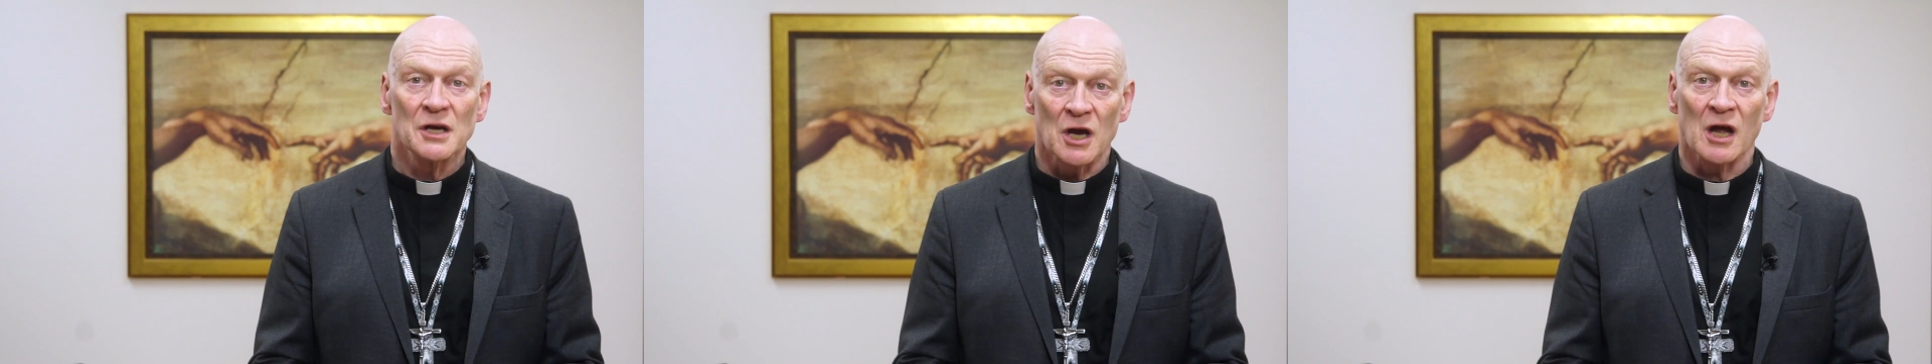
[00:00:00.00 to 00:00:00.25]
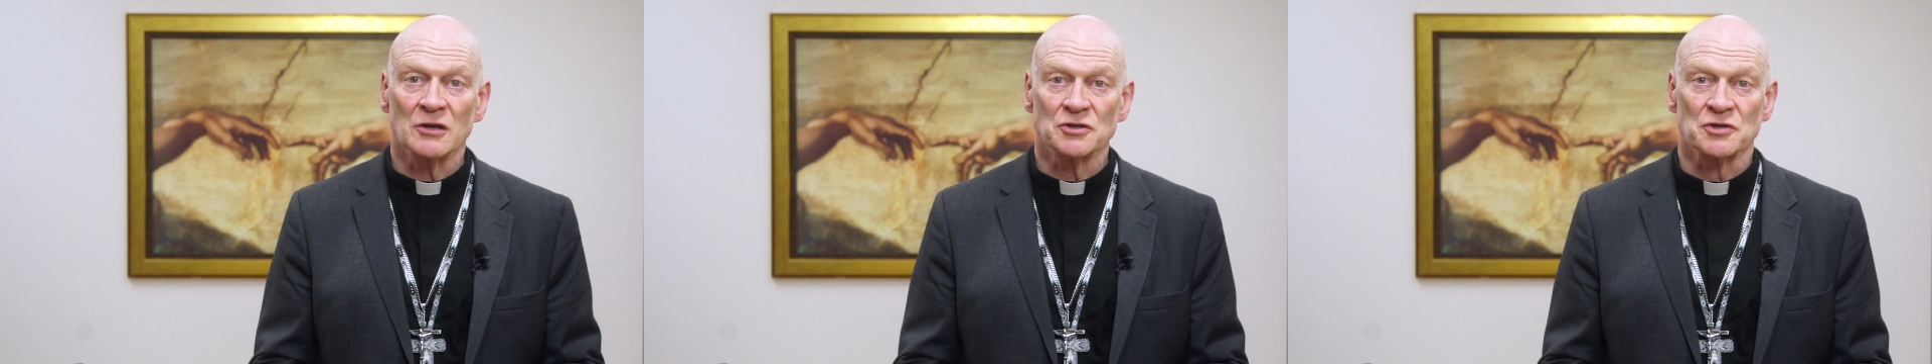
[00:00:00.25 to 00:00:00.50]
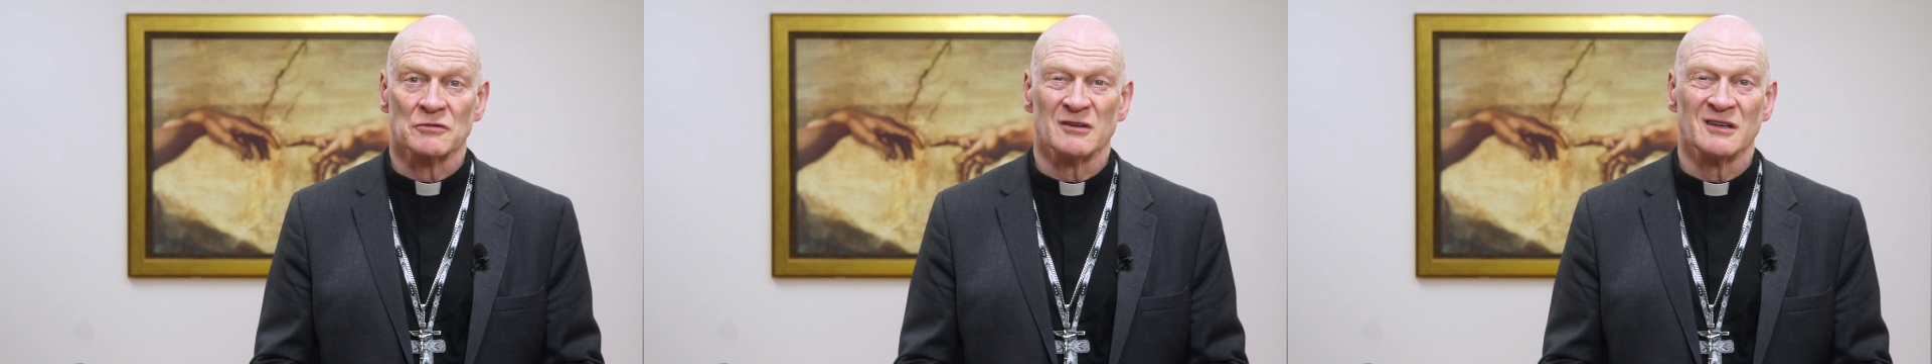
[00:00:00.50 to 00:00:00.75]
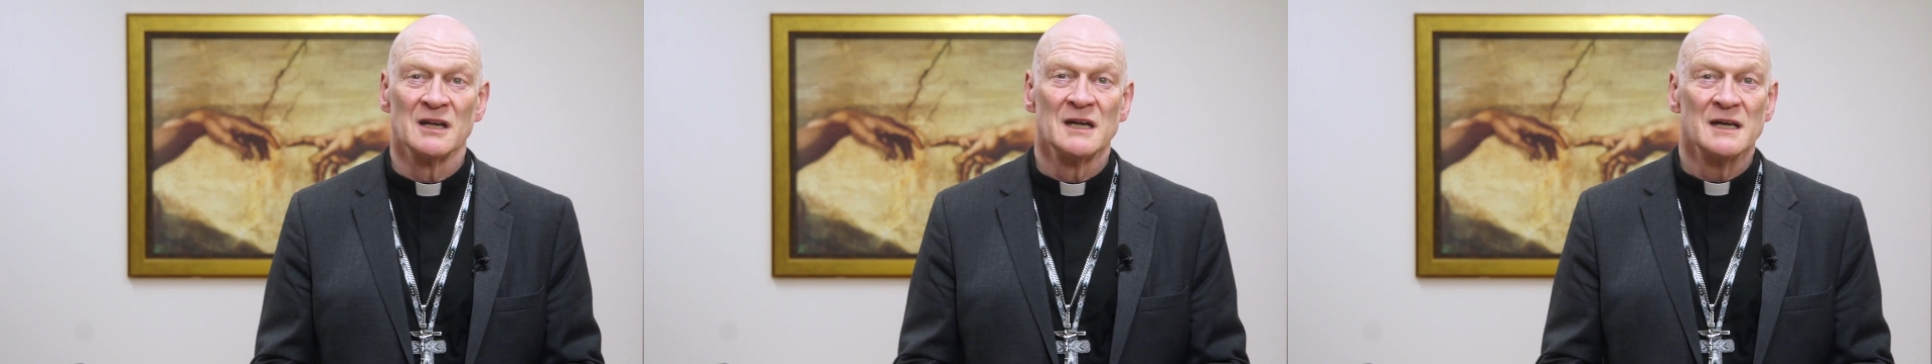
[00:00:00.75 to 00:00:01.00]

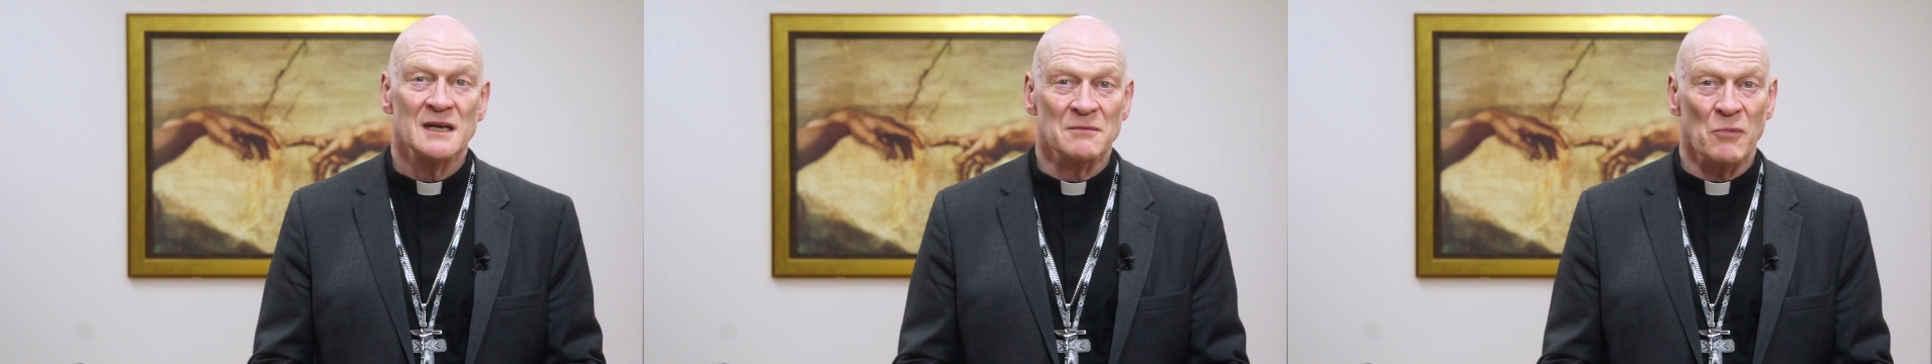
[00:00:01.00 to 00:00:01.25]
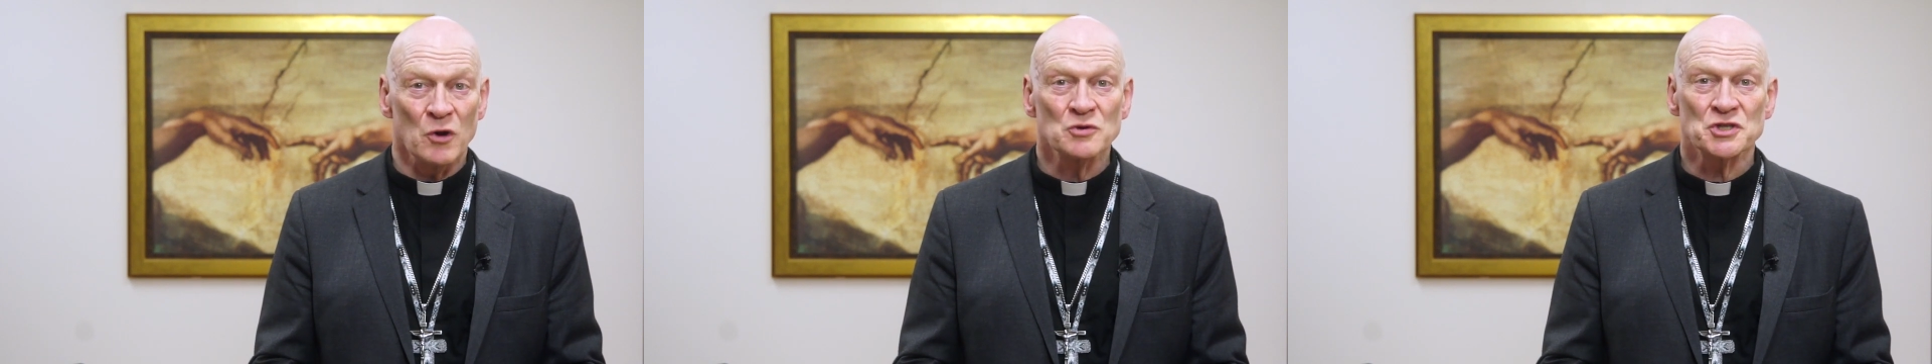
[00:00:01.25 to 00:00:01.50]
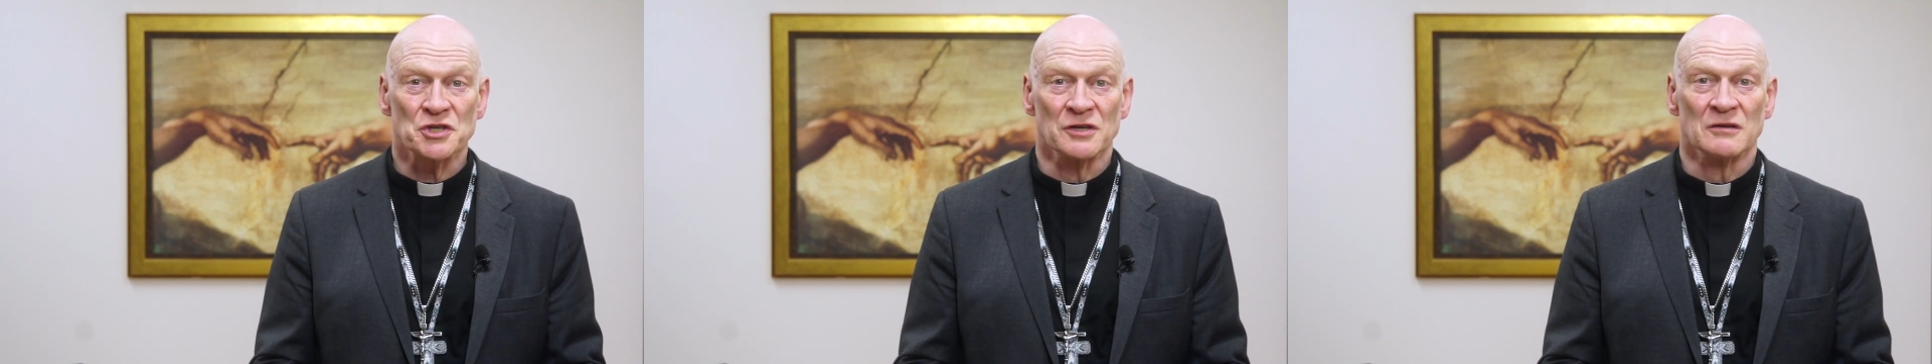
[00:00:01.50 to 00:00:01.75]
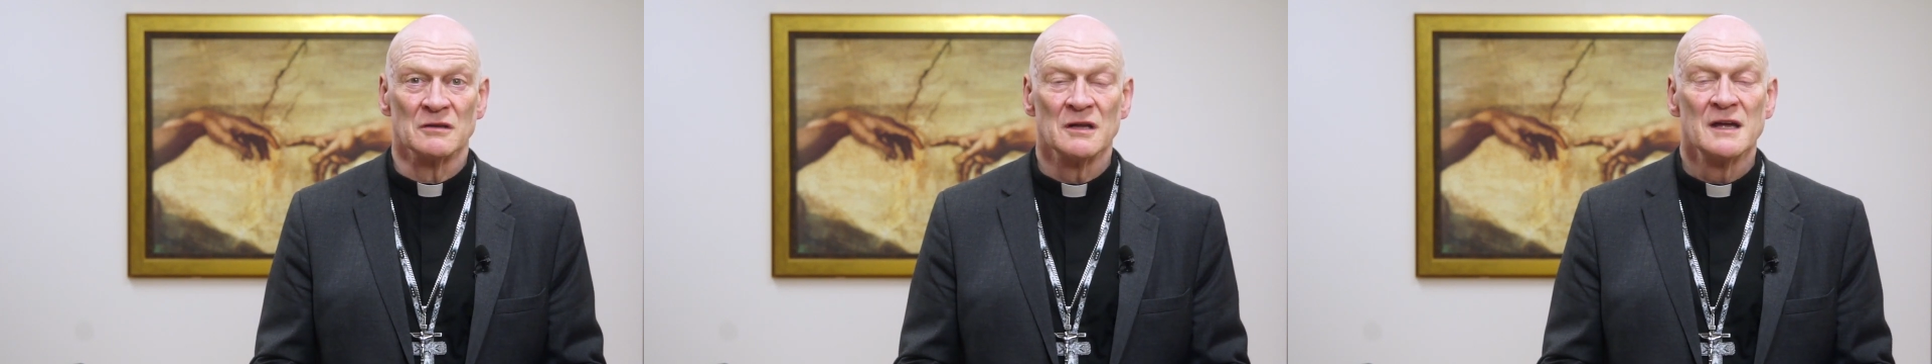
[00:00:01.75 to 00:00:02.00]
cultural,
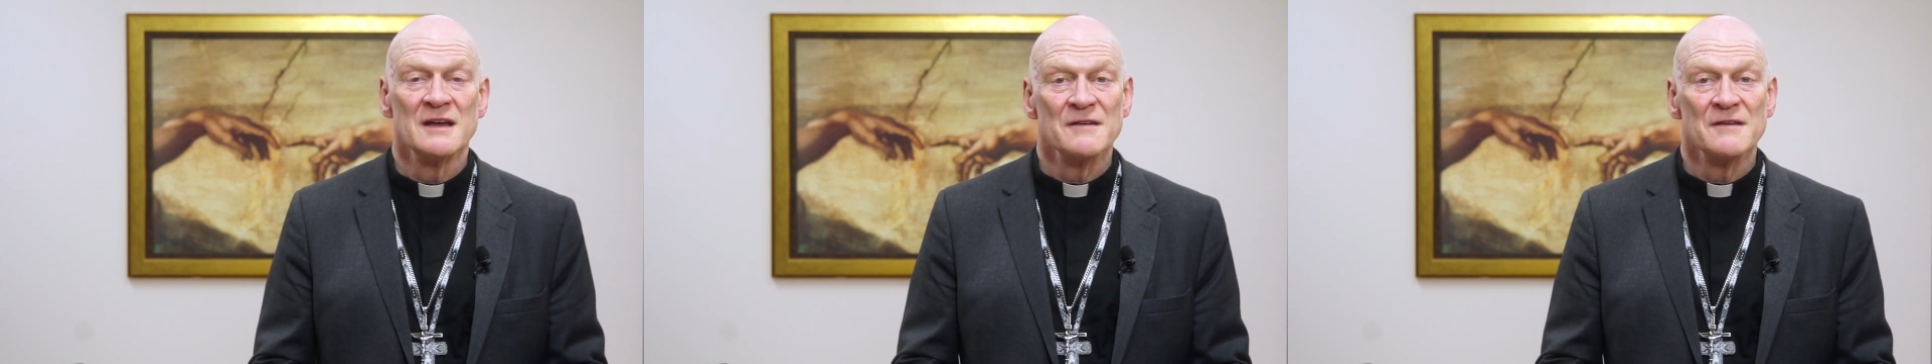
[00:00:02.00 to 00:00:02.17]
emotional,